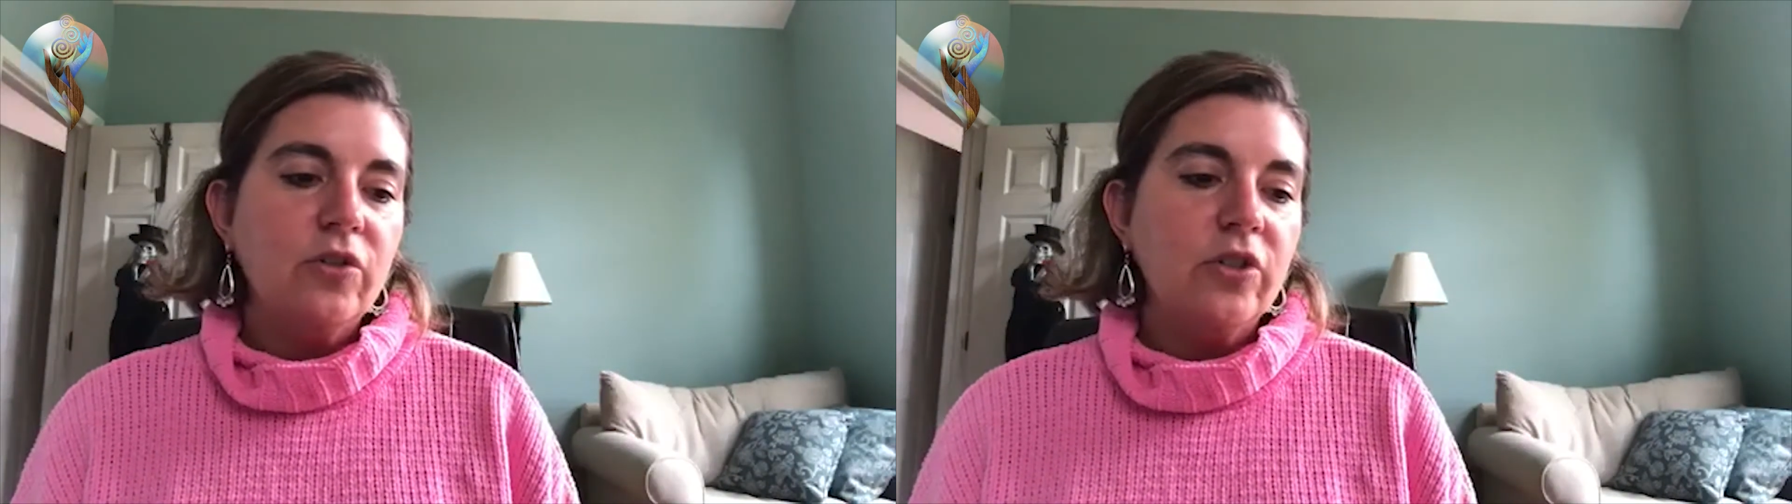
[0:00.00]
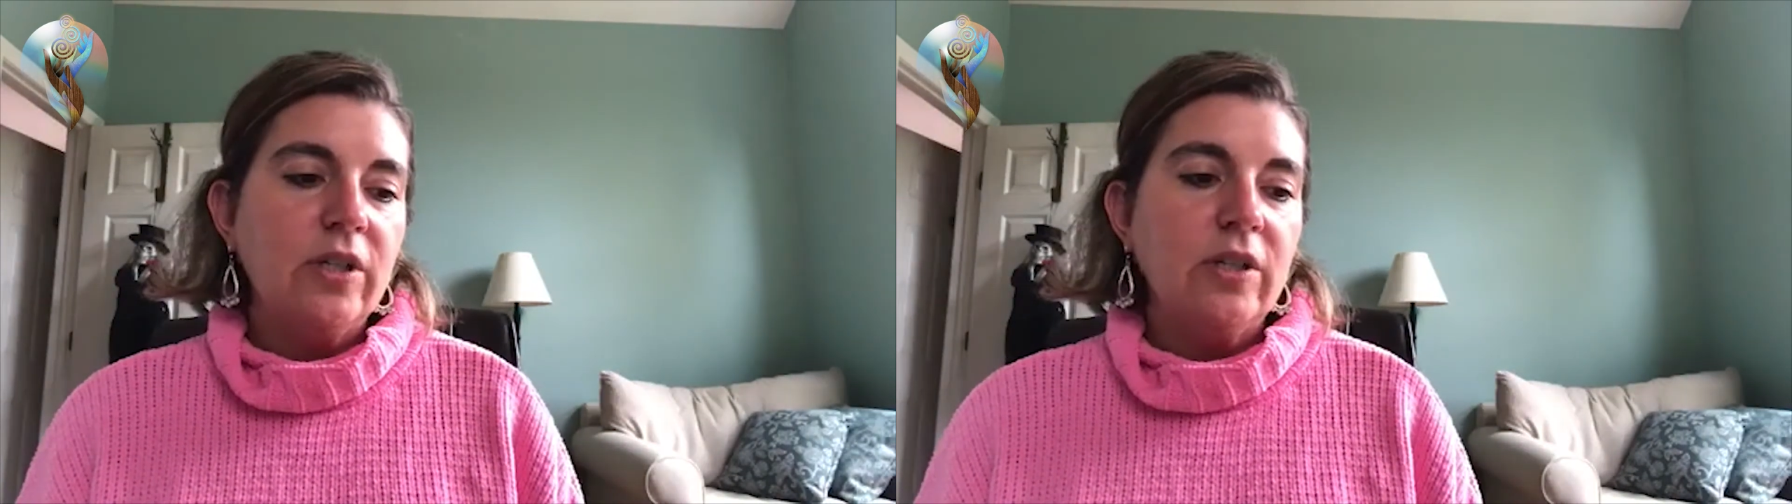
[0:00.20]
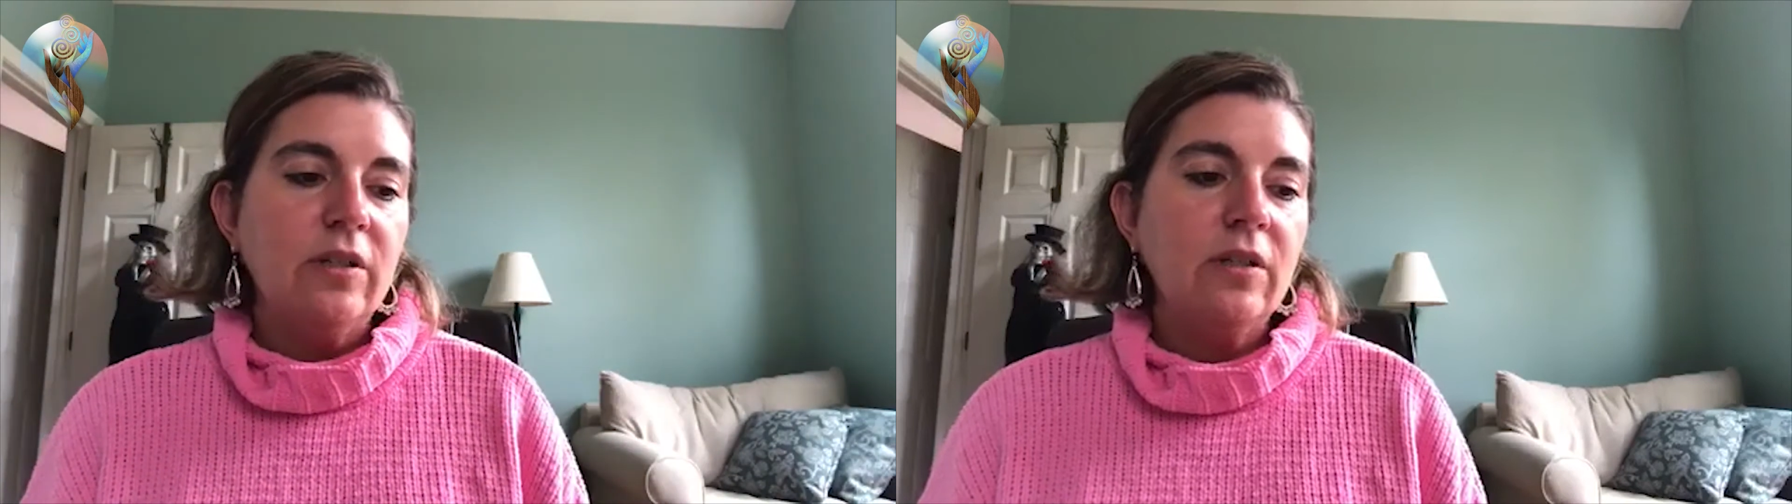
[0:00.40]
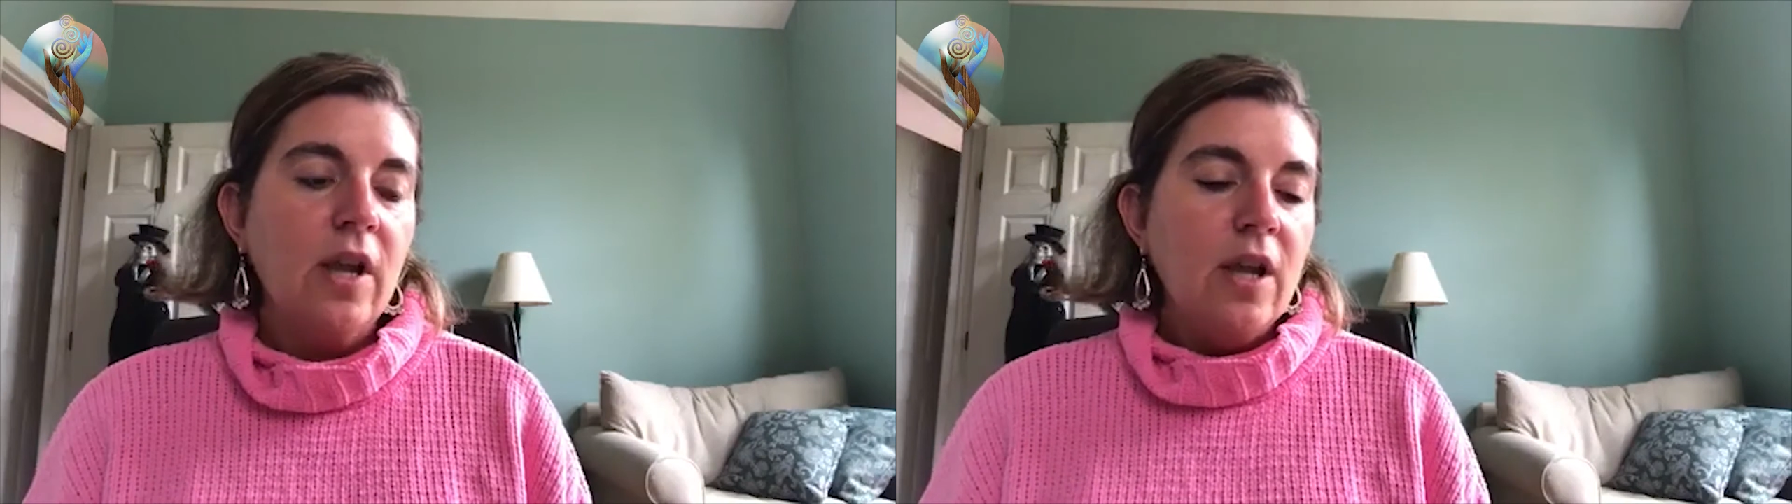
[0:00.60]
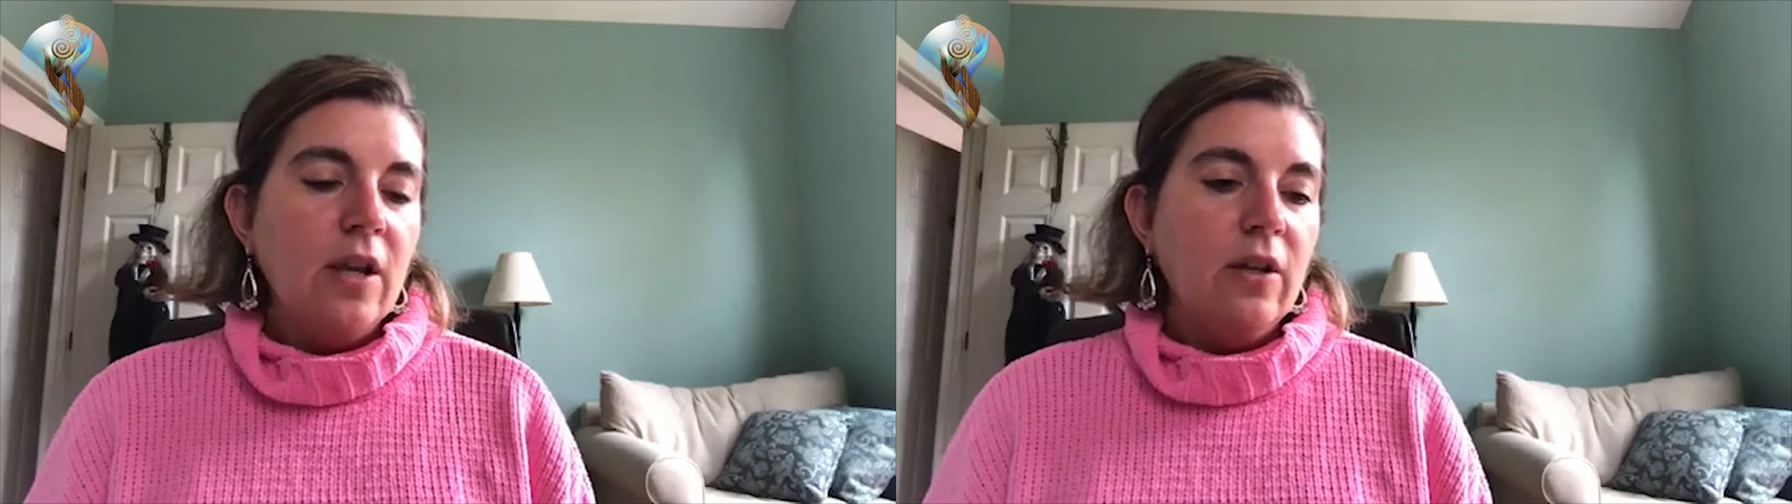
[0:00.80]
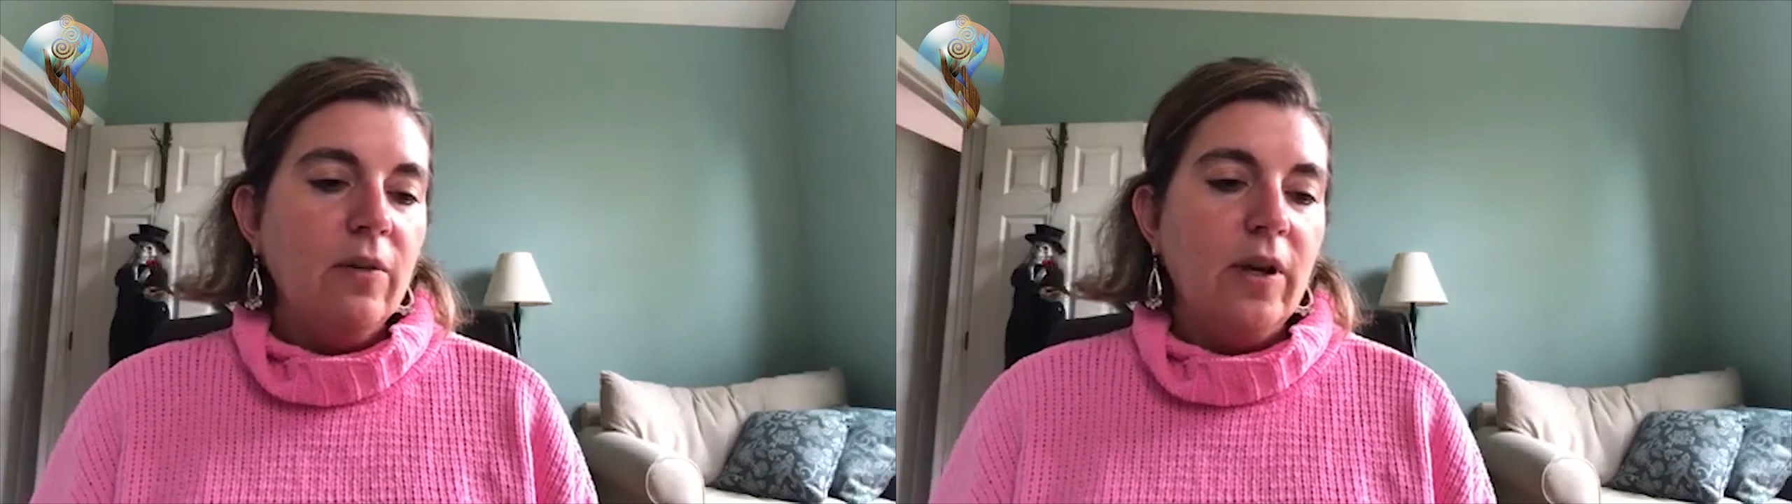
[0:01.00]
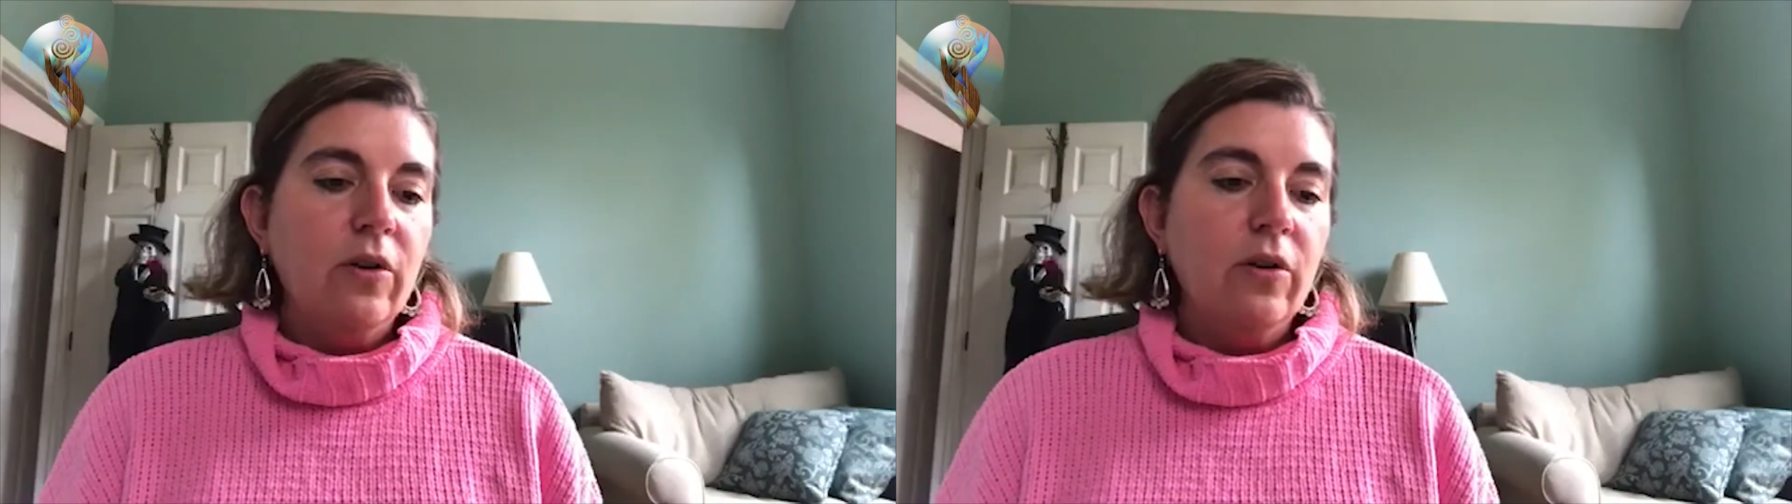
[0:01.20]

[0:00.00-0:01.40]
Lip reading: She's, in